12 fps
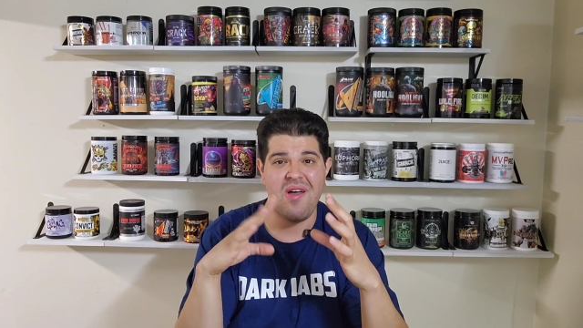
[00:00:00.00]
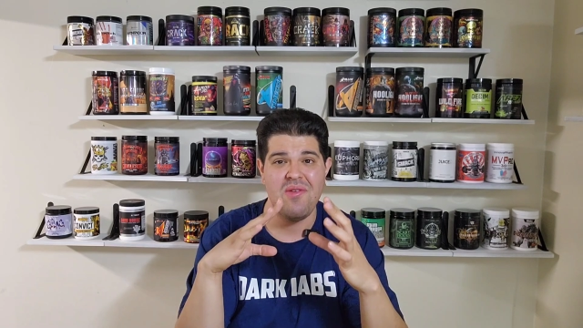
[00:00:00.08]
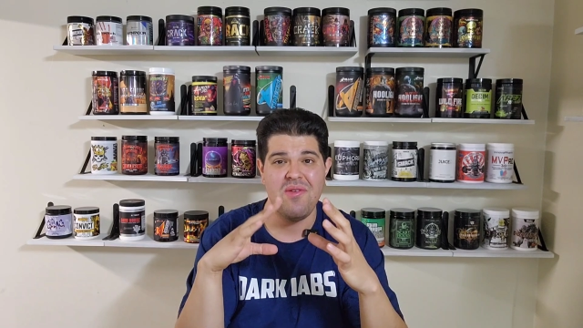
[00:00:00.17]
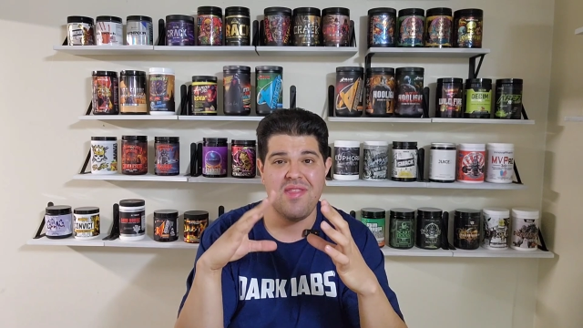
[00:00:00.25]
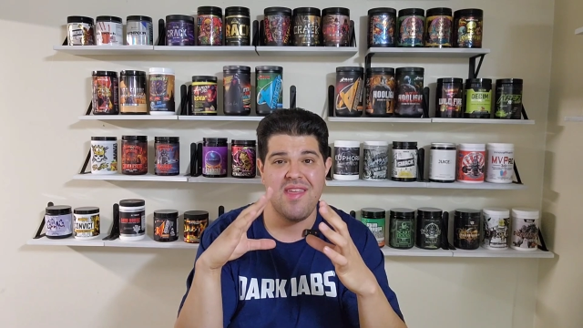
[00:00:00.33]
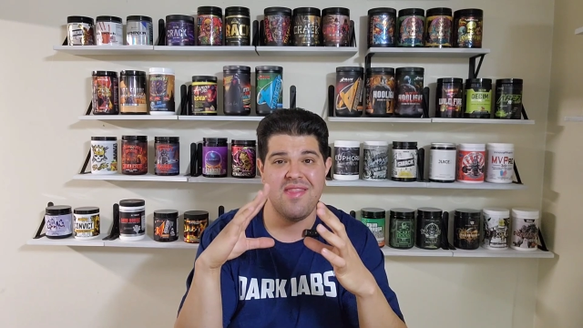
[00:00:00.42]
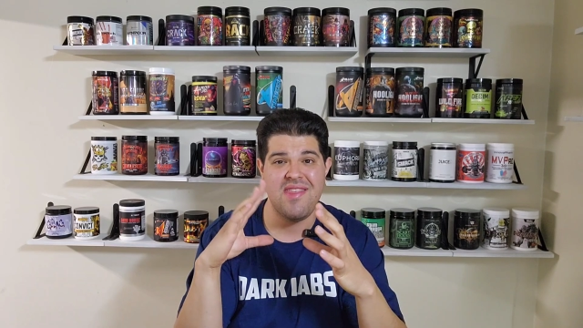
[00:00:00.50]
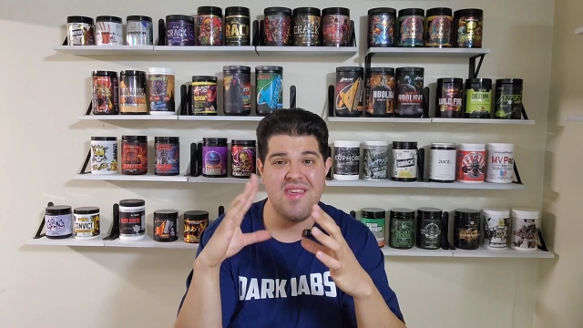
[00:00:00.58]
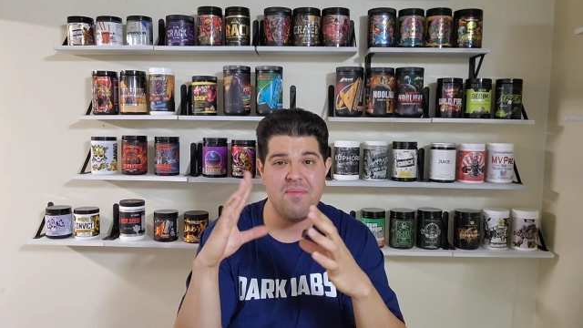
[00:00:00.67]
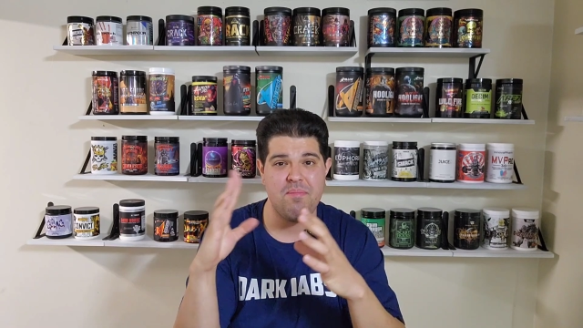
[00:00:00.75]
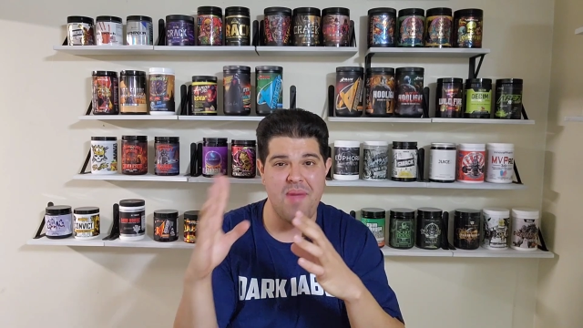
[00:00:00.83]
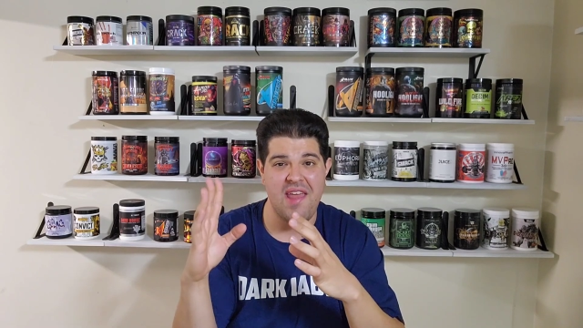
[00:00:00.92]
other than
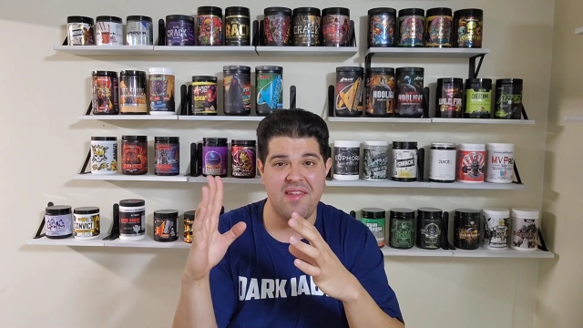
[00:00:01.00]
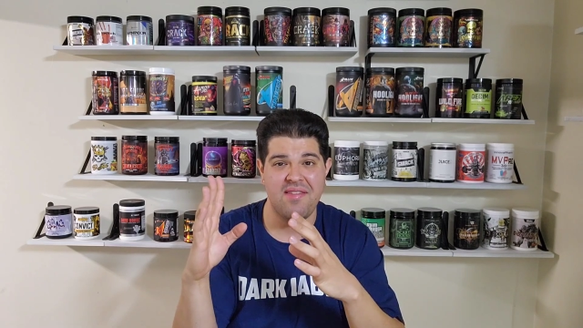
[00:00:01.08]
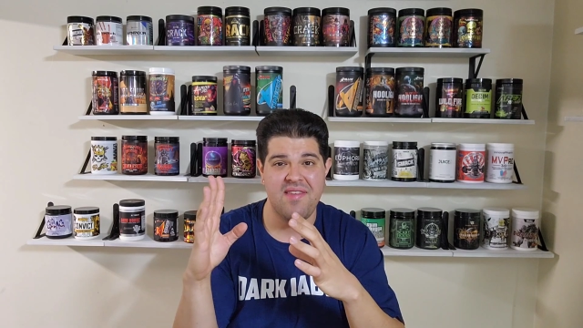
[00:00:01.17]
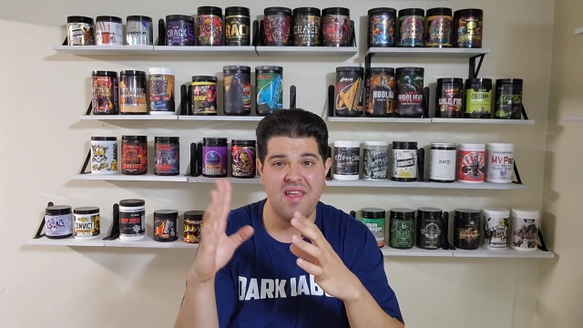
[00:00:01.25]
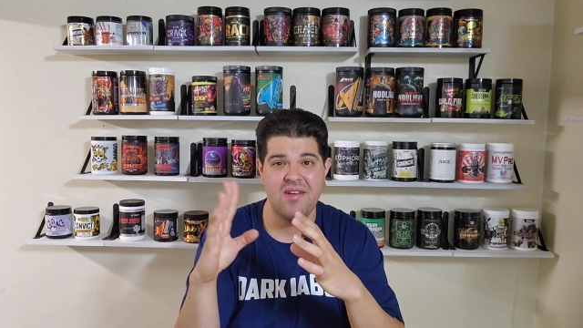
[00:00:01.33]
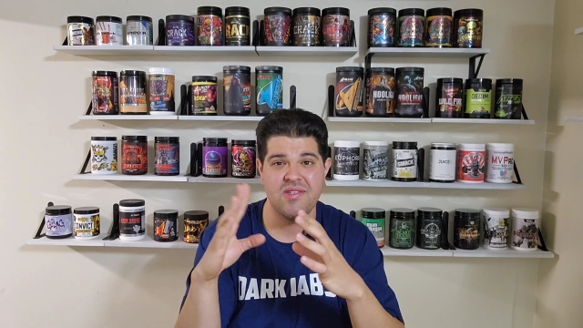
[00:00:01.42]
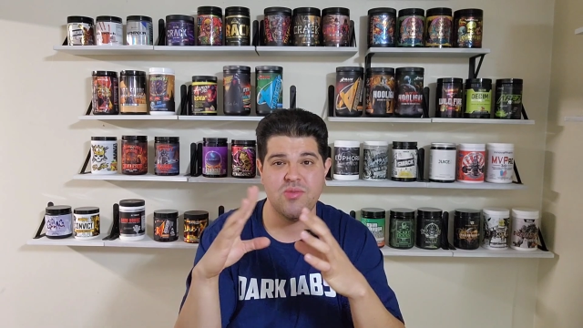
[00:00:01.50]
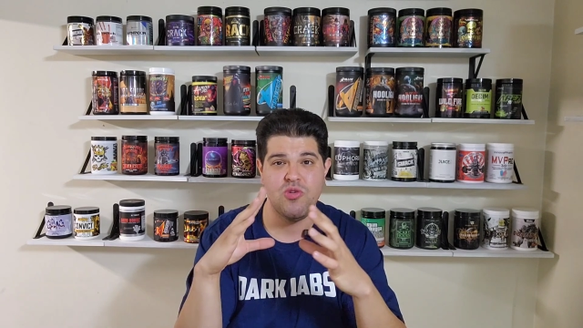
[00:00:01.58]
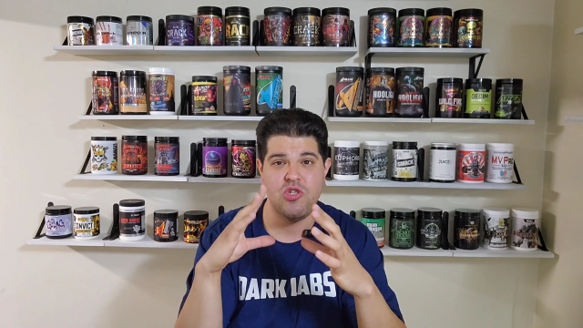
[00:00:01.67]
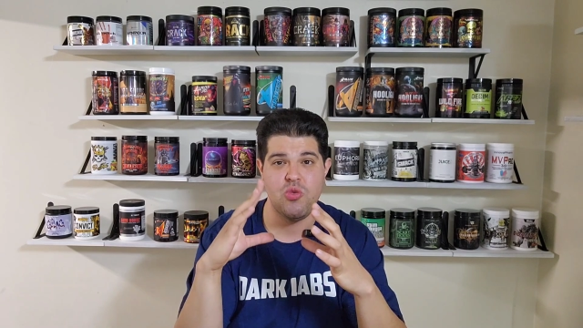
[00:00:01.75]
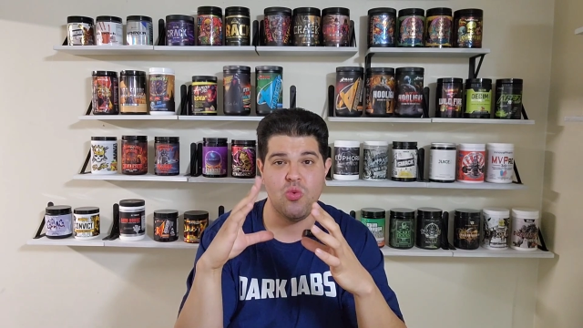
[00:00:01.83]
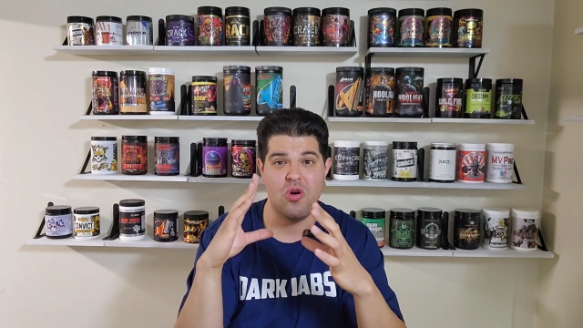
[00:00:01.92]
the beta tingles,
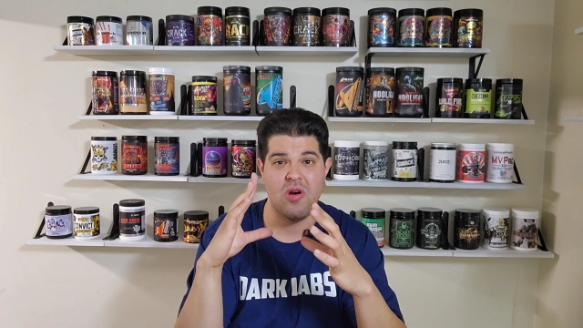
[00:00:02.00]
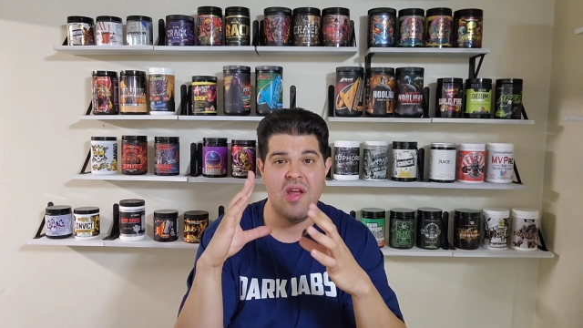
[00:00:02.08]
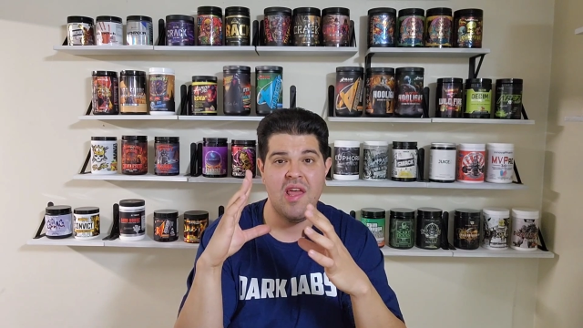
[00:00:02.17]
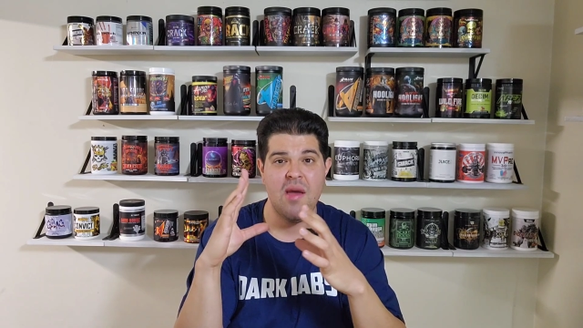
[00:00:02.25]
which were